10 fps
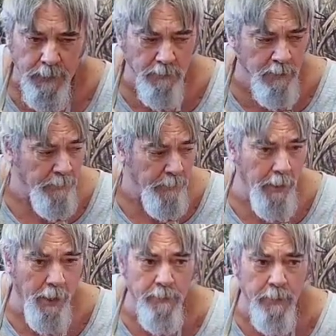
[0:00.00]
So I
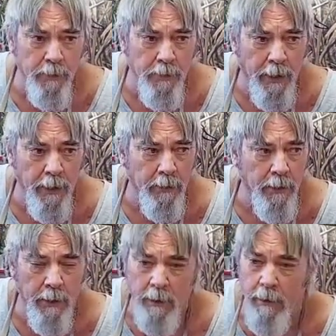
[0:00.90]
wrote every bird down
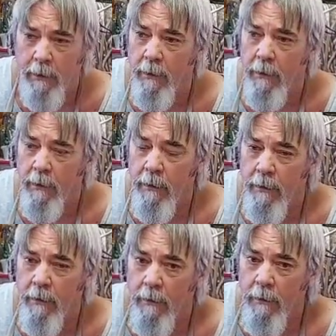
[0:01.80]
that I did
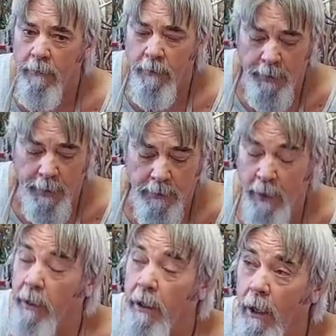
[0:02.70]
for the next
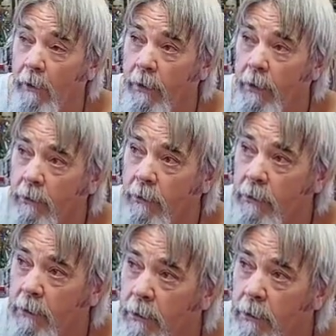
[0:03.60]
nine and a half years. Oh,